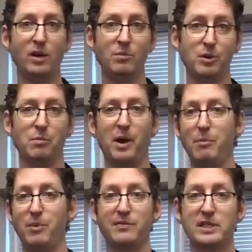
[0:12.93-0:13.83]
Uponor
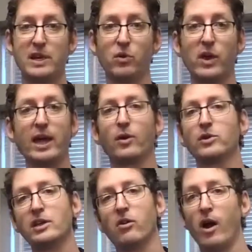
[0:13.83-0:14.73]
pipe. We have several
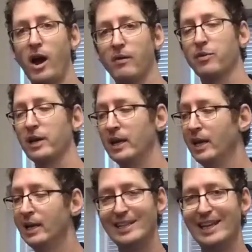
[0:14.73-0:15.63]
hangers in our offering
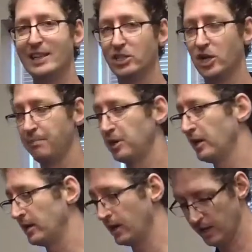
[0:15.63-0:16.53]
to get the job
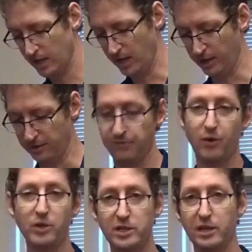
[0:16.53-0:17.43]
done. Uh, the
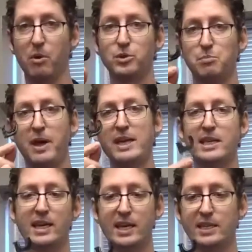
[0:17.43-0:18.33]
first and most
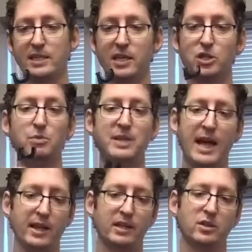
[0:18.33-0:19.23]
basic is a tube
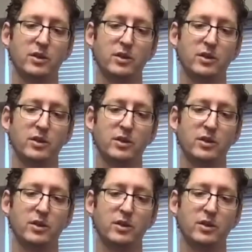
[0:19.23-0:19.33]
talon.